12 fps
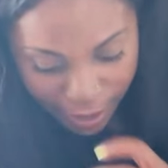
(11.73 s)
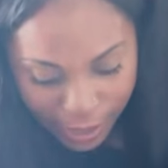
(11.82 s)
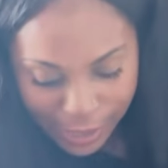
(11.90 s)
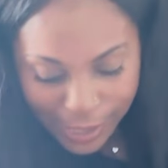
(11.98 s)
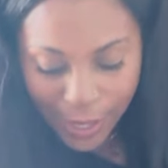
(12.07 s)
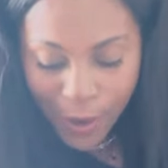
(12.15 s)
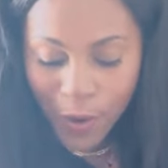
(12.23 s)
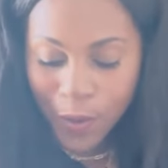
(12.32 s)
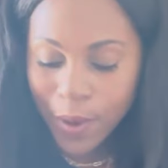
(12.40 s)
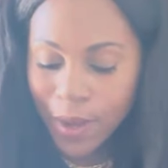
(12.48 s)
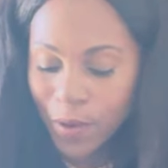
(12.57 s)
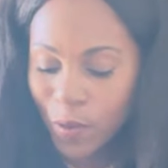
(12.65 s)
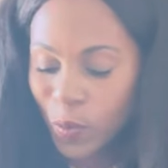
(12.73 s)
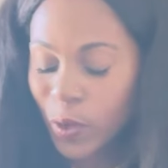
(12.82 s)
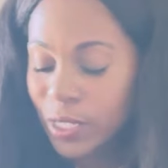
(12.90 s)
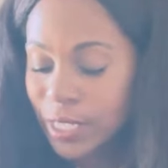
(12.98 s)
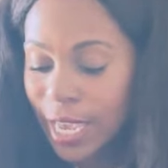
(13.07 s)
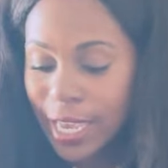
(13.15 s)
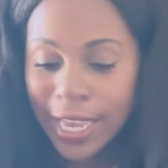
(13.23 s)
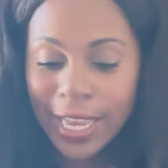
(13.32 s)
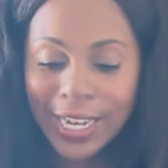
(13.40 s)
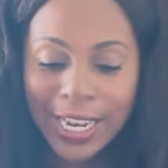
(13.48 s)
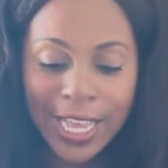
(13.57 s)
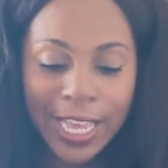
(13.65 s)
So we're
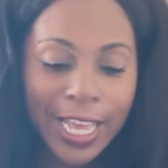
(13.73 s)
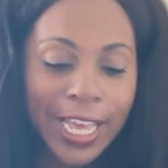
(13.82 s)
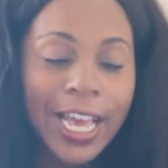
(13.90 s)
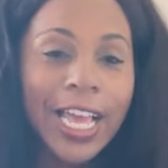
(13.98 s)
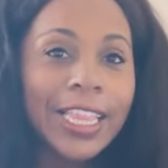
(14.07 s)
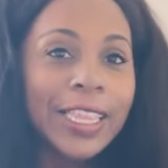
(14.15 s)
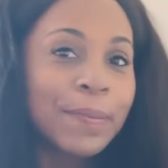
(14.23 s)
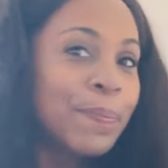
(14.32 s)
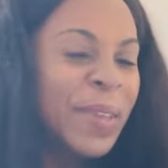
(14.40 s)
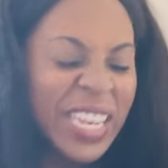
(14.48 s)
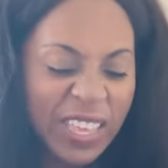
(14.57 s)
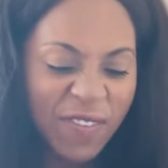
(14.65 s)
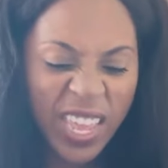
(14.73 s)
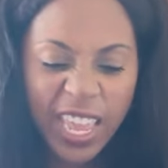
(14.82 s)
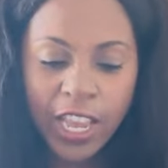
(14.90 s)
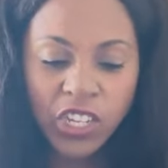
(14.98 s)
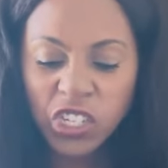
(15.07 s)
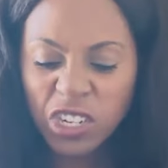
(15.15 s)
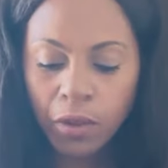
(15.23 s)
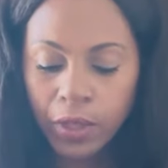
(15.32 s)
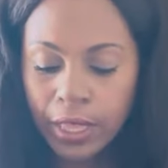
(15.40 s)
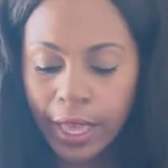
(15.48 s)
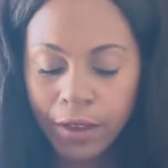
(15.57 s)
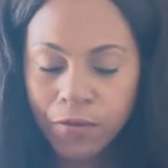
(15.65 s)
taking a mini vacation, only
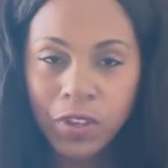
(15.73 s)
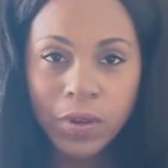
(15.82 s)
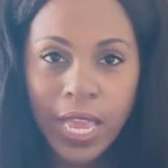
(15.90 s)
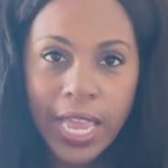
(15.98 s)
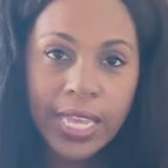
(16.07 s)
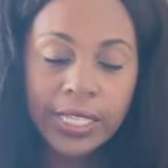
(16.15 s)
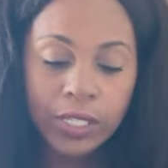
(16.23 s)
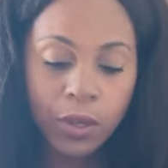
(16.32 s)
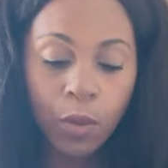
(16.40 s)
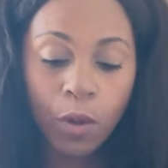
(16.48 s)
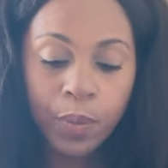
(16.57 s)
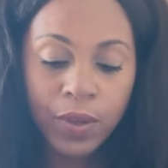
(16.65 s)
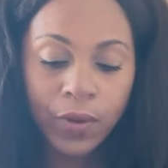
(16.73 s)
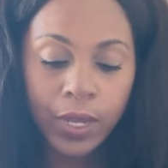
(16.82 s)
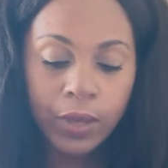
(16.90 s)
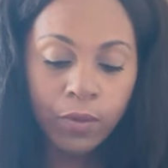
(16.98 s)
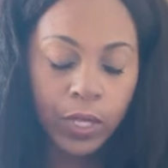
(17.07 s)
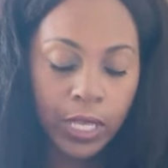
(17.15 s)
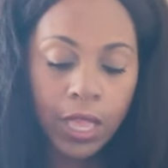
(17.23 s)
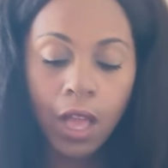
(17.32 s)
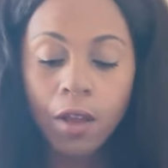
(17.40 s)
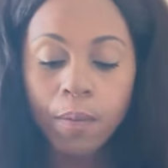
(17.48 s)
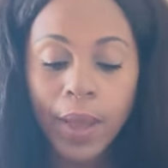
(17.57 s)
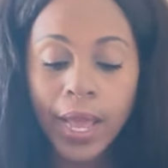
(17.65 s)
like a few days, so it won't be really
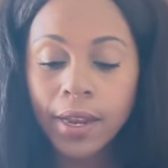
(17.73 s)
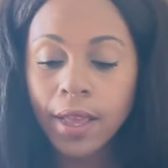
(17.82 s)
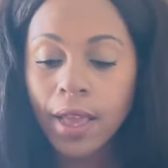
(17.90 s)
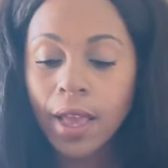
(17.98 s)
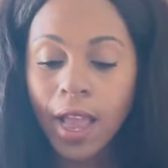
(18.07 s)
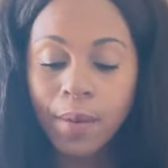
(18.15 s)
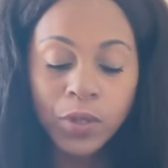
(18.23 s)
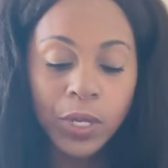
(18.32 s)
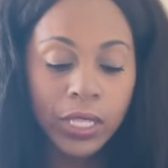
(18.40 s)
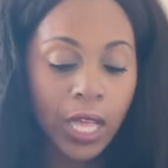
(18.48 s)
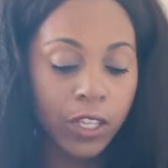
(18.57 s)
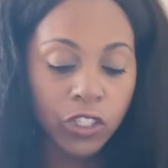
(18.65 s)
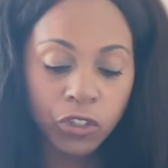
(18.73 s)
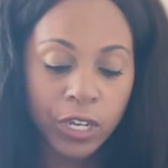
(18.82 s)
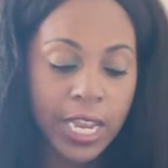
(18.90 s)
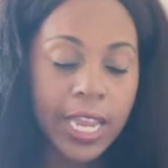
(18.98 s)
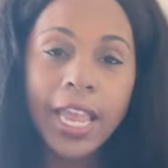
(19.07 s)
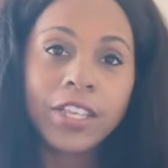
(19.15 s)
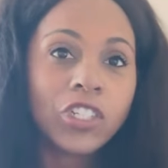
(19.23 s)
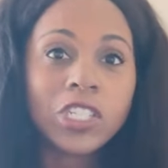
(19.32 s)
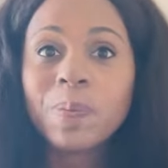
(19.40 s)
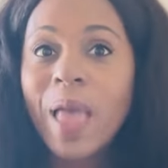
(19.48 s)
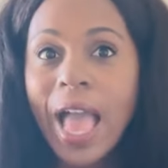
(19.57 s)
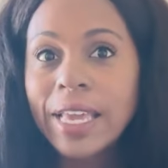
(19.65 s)
long, but I'm doing laundry and
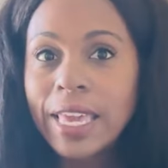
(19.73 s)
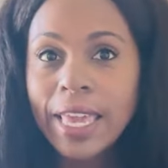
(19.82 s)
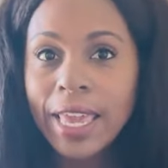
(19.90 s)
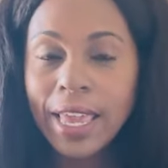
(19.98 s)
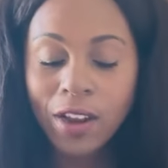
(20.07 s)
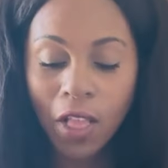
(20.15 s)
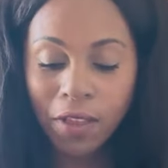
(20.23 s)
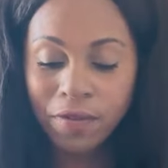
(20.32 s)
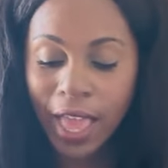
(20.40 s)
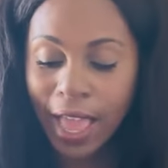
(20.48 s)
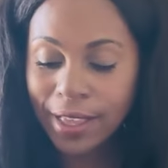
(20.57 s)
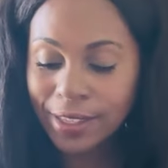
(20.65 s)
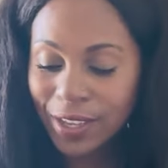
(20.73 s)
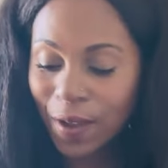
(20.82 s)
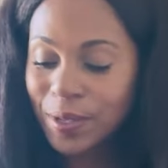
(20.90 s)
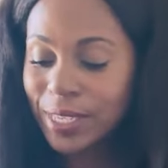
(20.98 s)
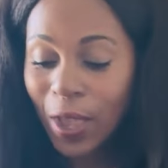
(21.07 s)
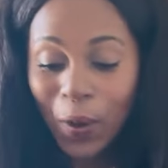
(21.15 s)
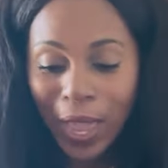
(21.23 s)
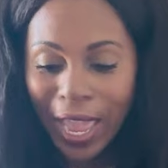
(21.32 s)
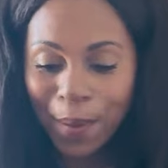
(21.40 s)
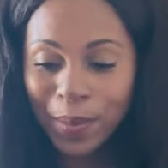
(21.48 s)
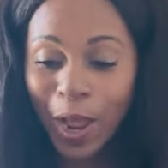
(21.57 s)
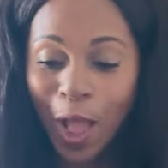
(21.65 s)
just packing and all that. And so I was like, okay,
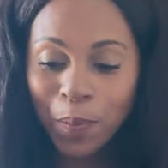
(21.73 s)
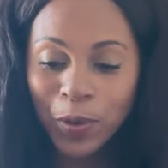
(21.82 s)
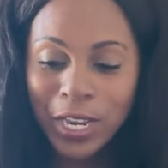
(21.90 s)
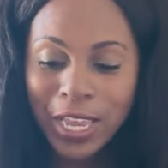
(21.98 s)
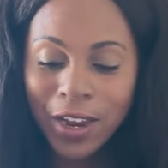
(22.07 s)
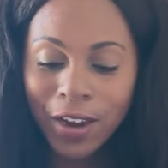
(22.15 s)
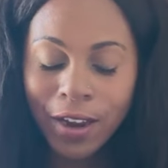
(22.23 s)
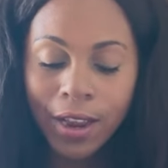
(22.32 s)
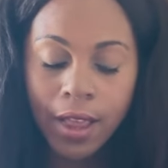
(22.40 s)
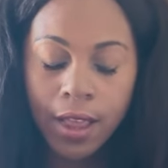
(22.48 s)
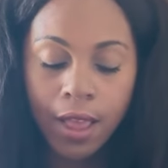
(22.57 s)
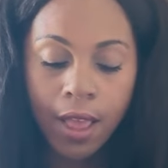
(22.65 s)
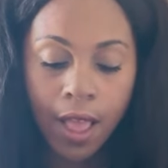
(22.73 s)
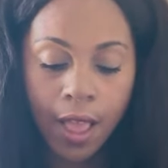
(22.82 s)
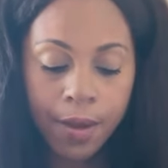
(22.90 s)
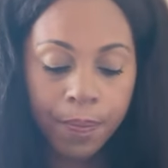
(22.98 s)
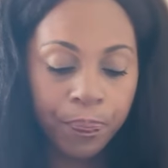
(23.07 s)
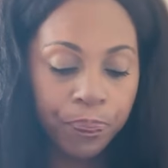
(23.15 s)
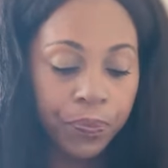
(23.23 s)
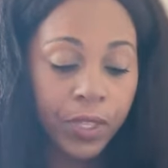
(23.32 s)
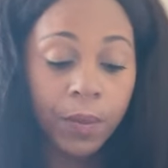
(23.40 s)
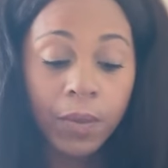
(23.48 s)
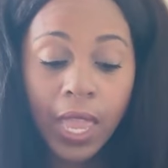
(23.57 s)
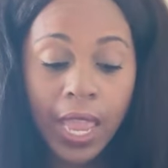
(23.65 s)
I'm gonna hop on here
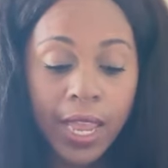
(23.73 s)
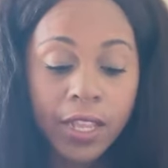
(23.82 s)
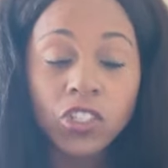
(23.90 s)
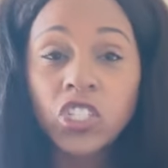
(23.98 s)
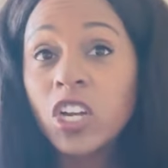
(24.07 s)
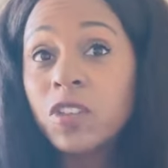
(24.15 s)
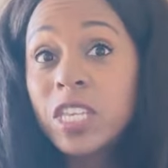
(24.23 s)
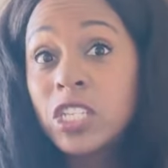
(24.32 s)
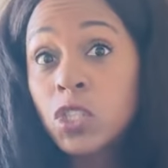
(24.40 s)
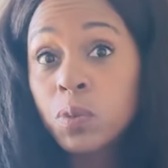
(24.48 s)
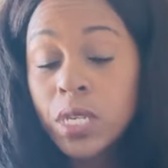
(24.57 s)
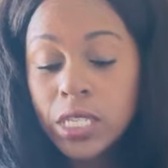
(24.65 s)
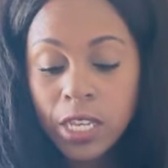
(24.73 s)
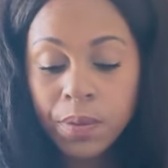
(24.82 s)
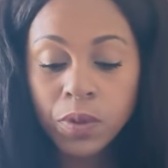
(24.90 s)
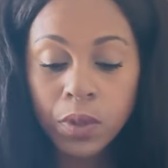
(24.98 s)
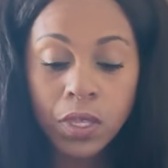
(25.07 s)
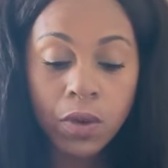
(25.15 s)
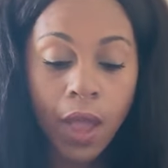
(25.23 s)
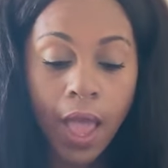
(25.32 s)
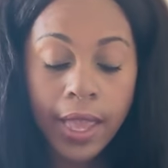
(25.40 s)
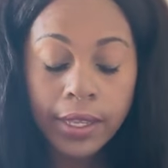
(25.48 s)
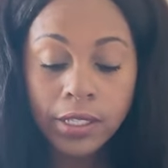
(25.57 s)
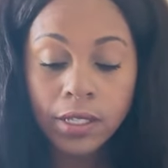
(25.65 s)
and share these three tips with you
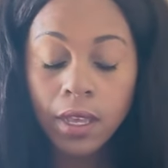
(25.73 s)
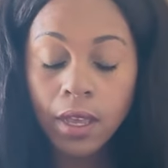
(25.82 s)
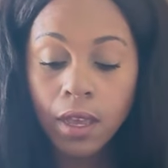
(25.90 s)
guys